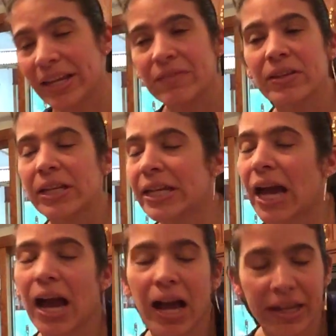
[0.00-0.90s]
evenly.
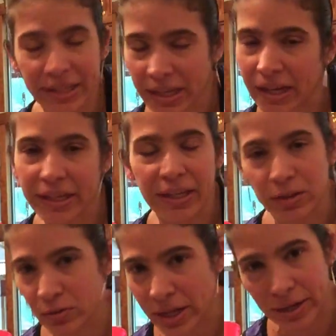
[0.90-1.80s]
I can't
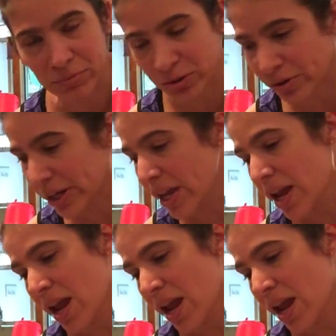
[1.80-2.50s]
do that, I'm sorry.